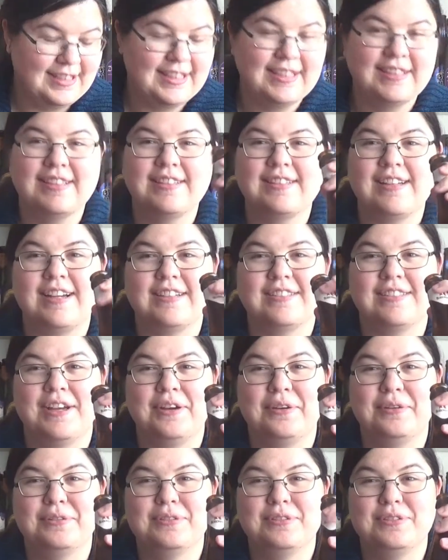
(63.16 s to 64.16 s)
this is
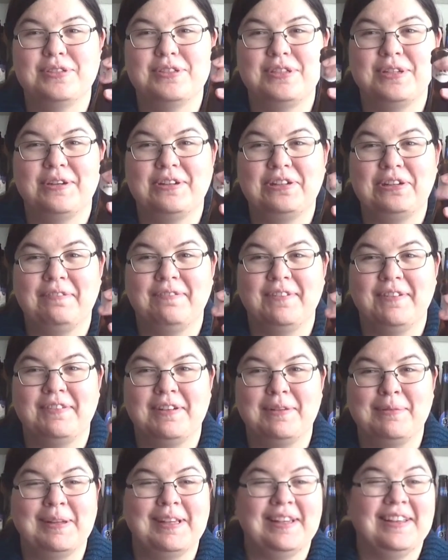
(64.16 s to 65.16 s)
also
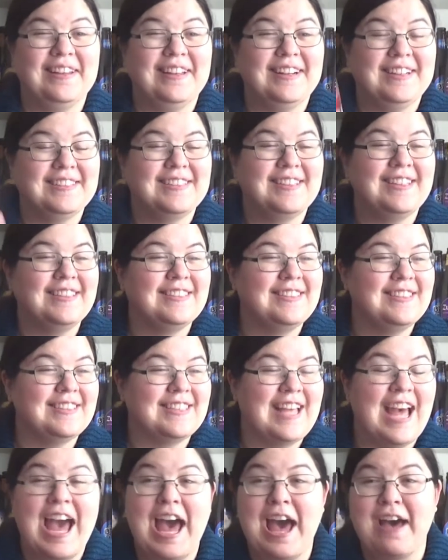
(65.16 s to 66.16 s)
250 milliliters, so this is
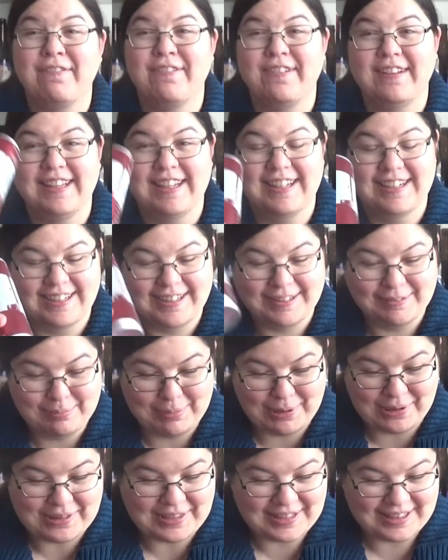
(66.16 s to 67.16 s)
half a liter,
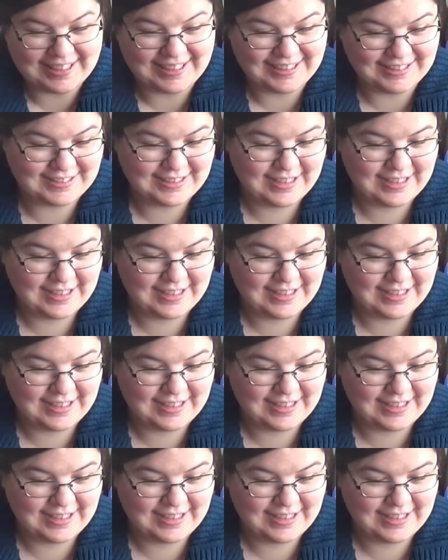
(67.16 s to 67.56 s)
both of these.